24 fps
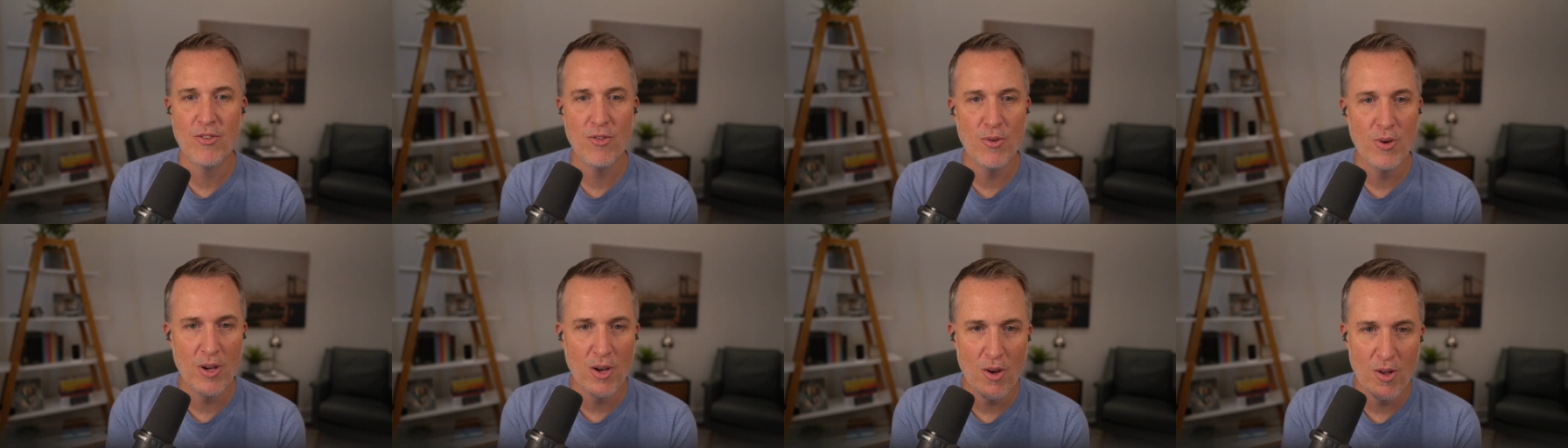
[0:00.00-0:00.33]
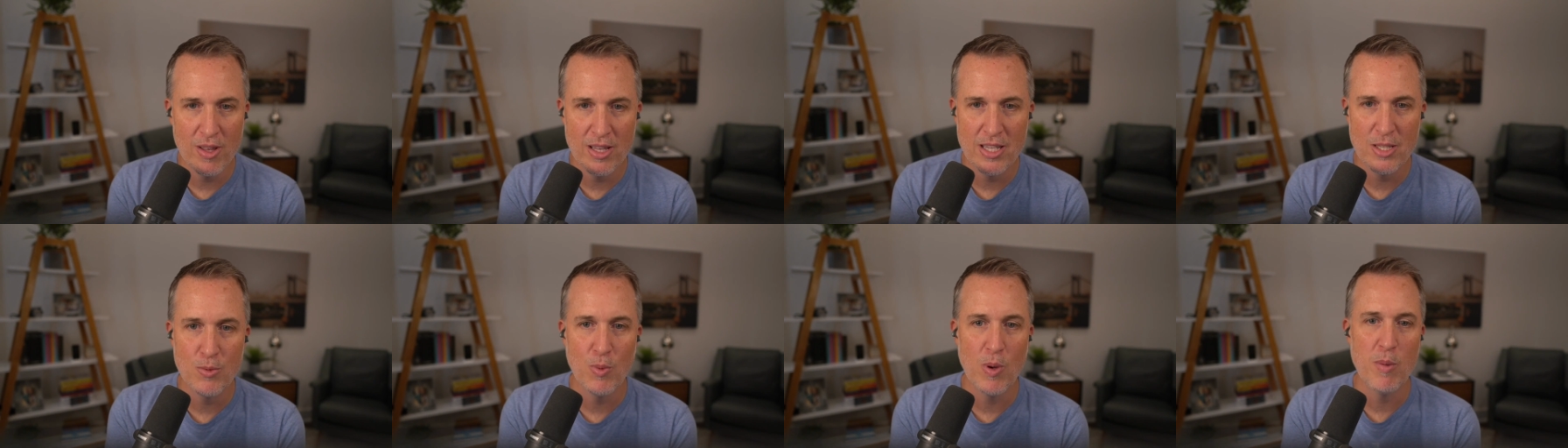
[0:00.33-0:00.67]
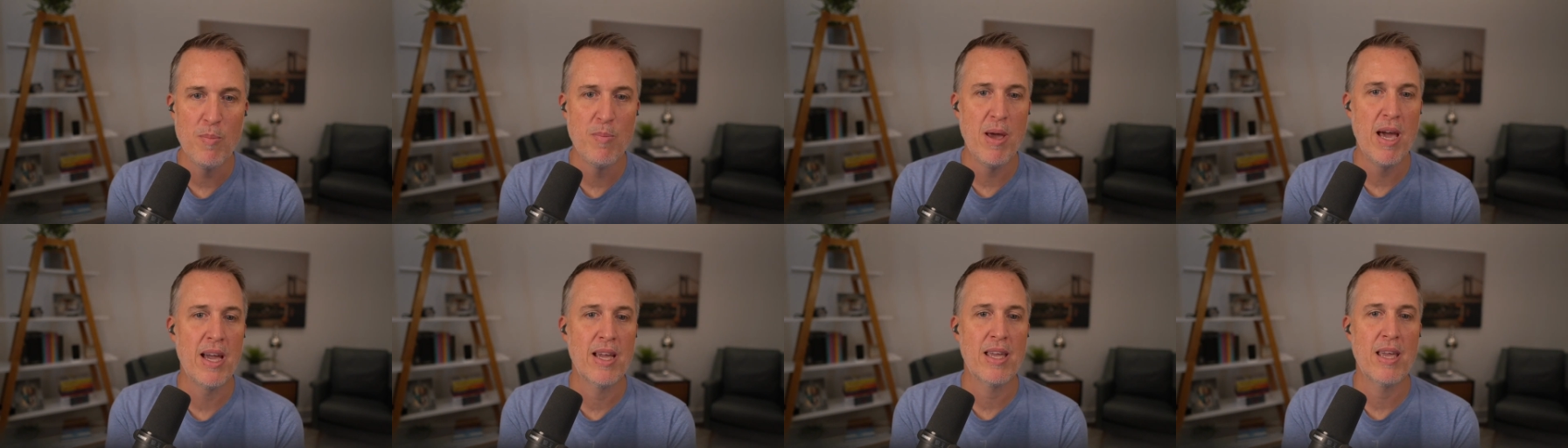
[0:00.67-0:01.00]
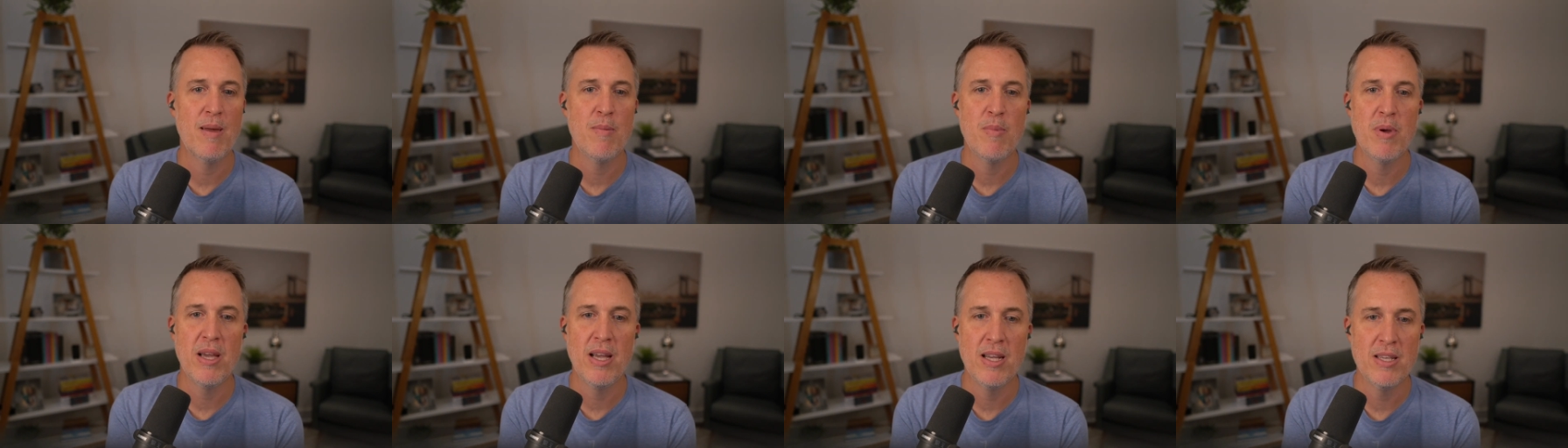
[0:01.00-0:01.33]
doing all these win back
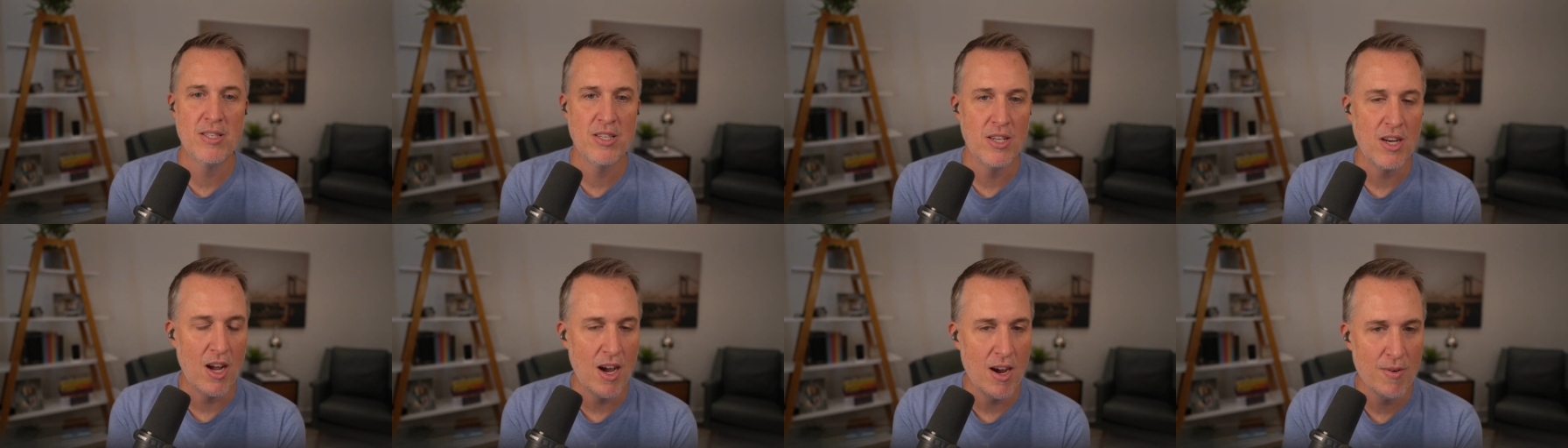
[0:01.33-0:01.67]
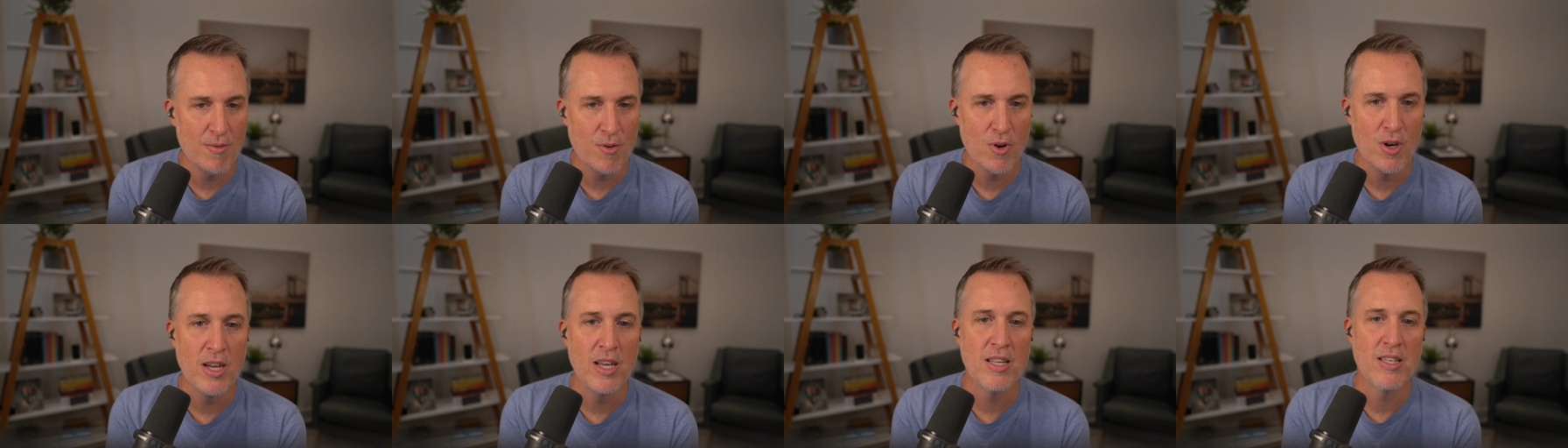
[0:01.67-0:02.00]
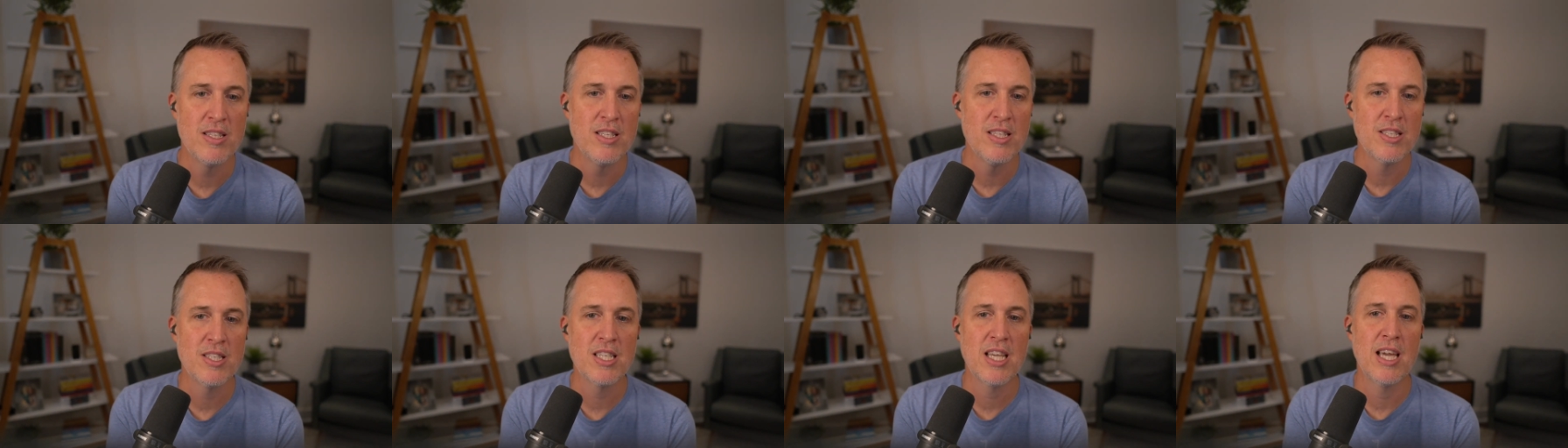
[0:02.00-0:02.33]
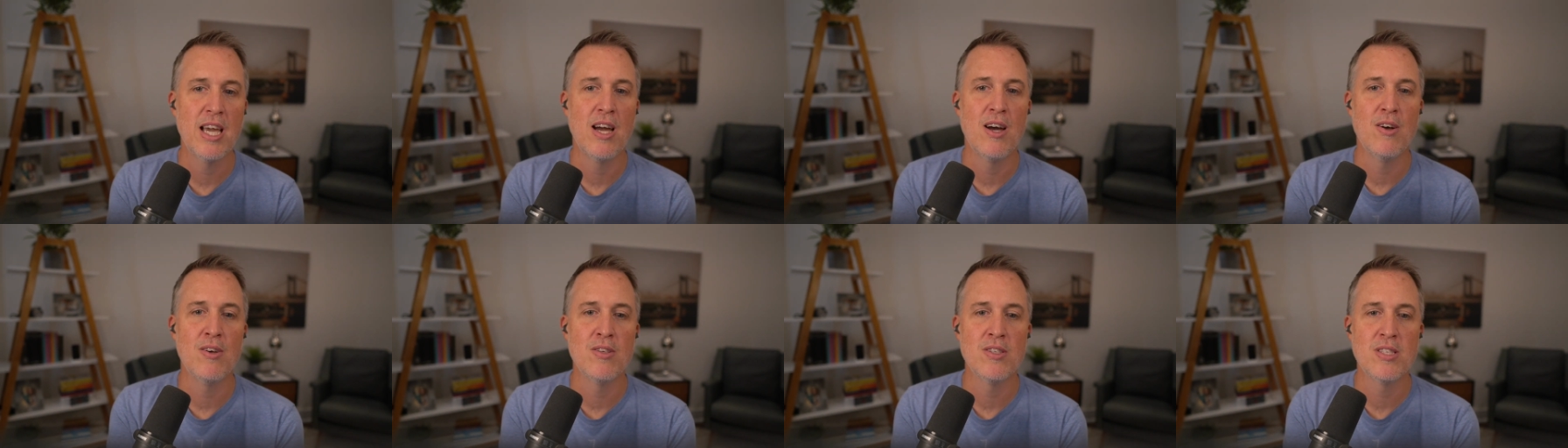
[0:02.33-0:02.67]
campaigns and offering
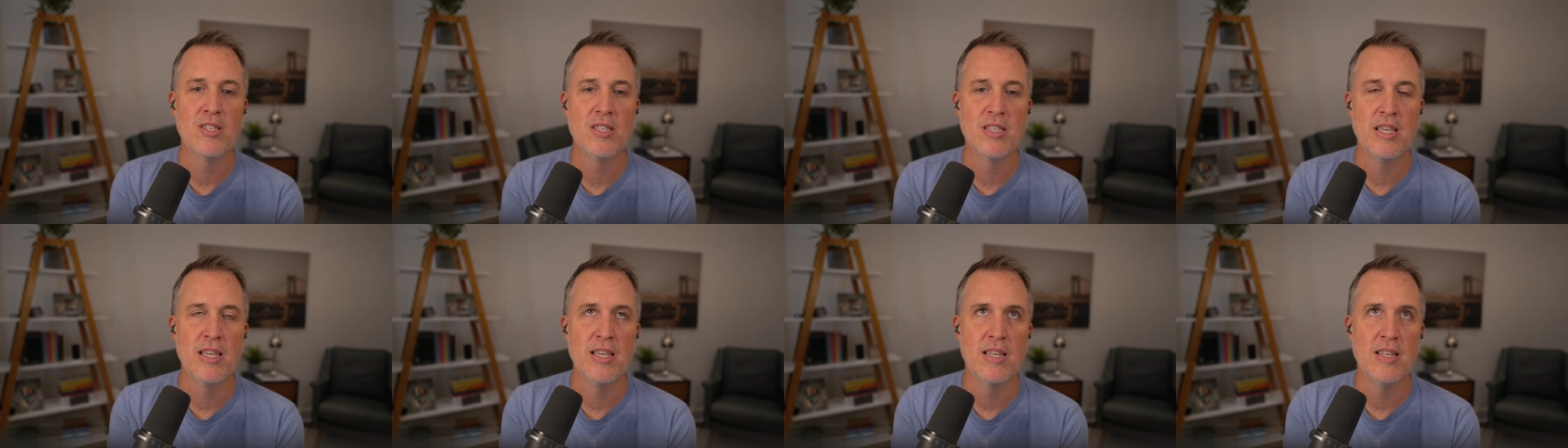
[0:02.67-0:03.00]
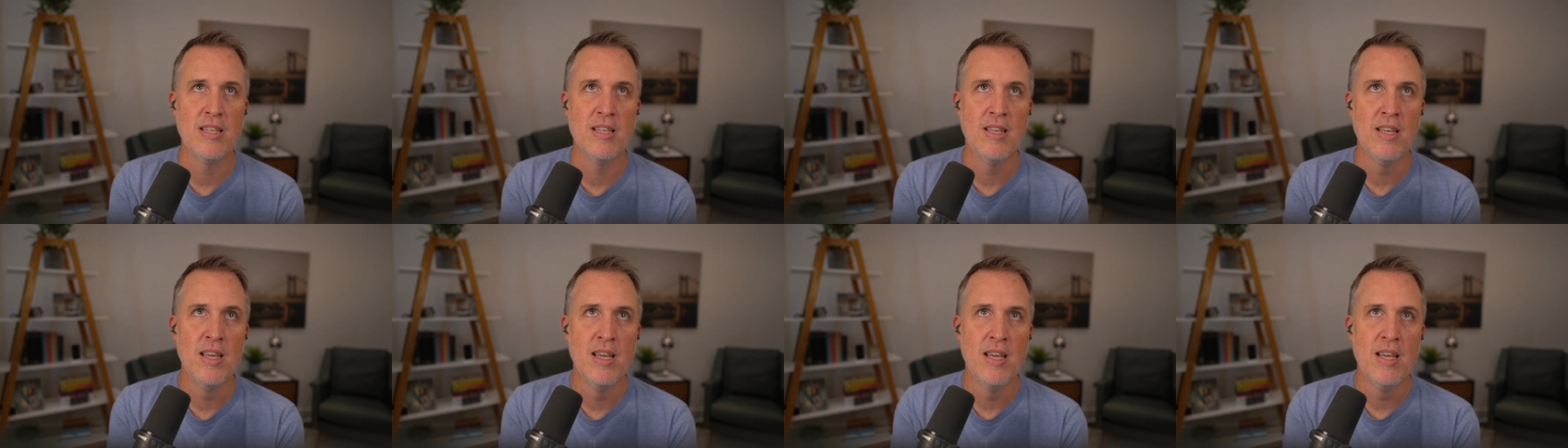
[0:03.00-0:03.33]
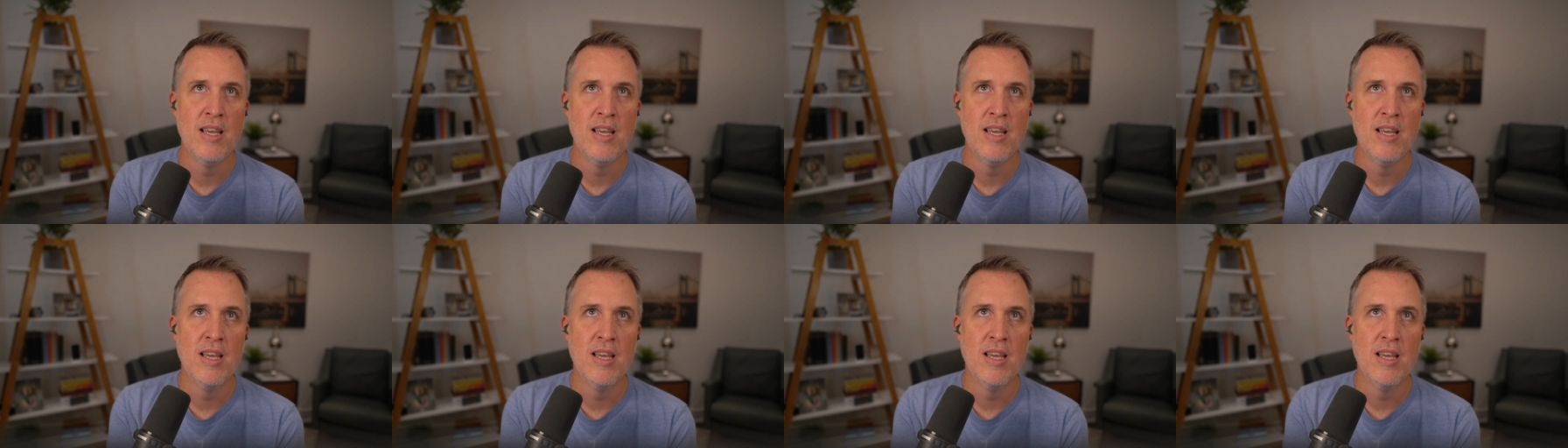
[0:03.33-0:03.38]
discounts, then